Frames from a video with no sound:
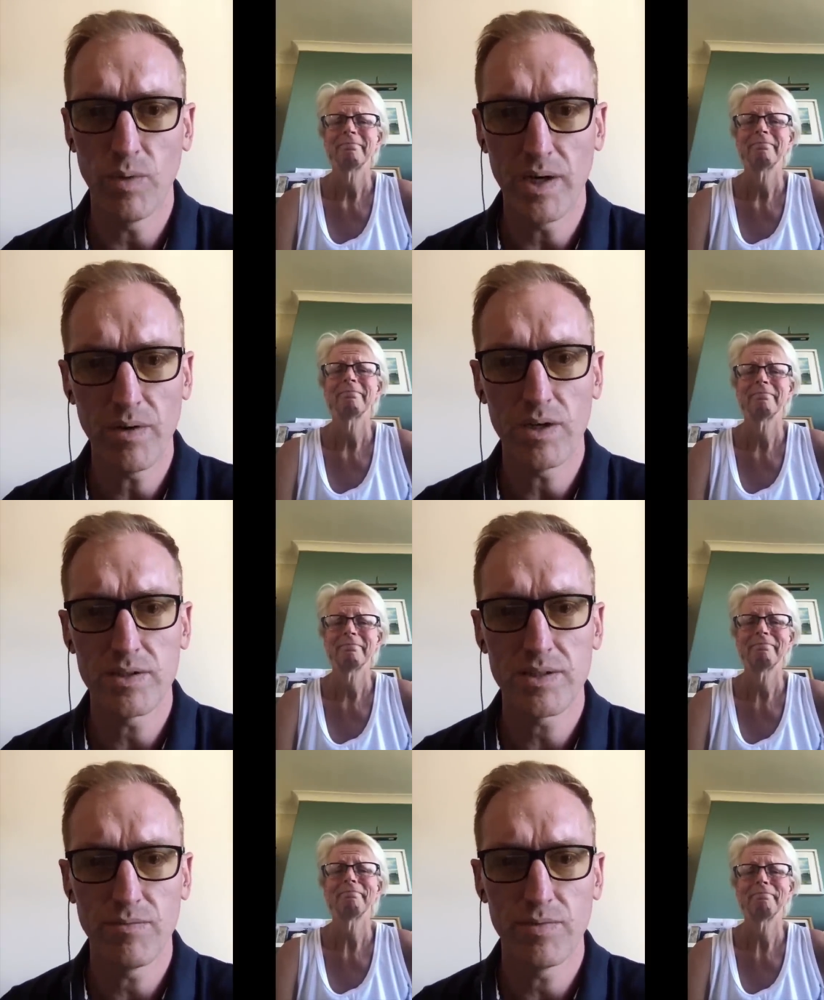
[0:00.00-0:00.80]
Speaker 1: And why are you
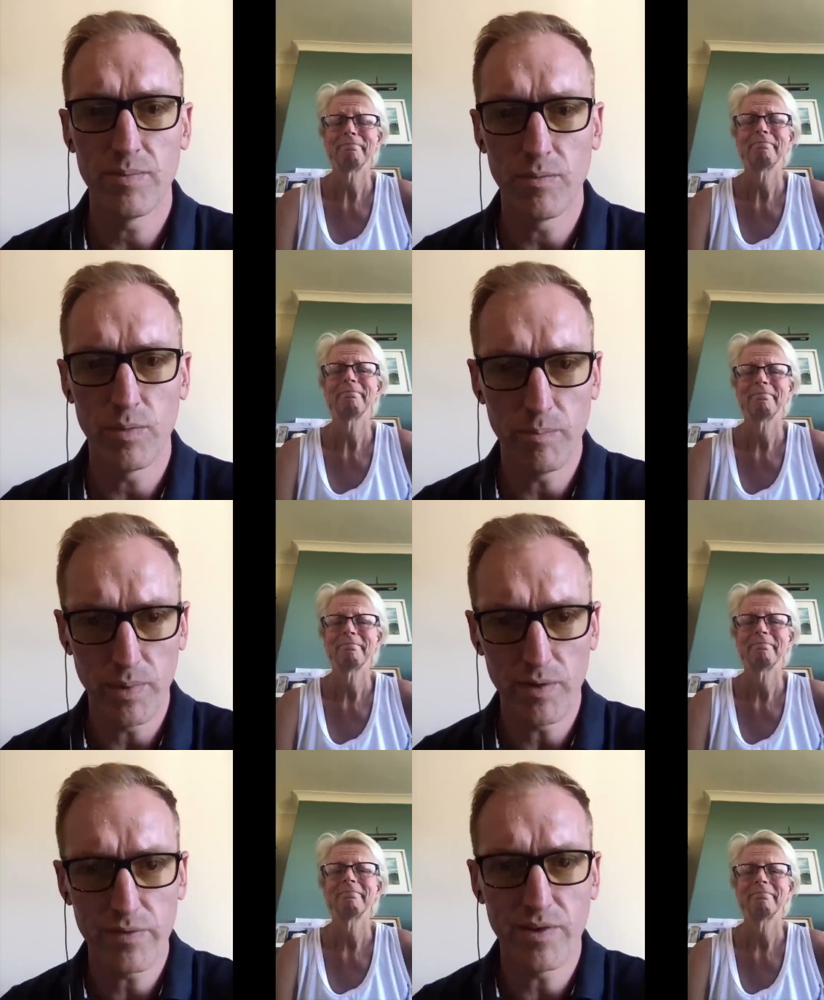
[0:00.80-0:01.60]
asking for me? We
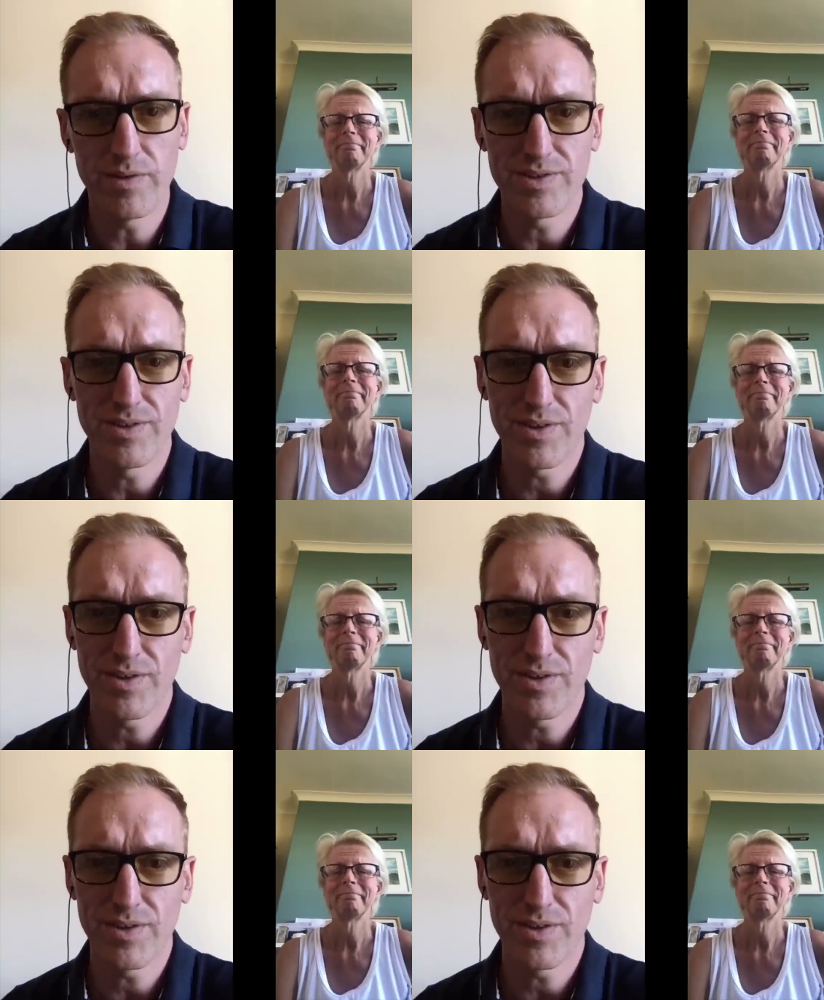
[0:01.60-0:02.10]
both know it's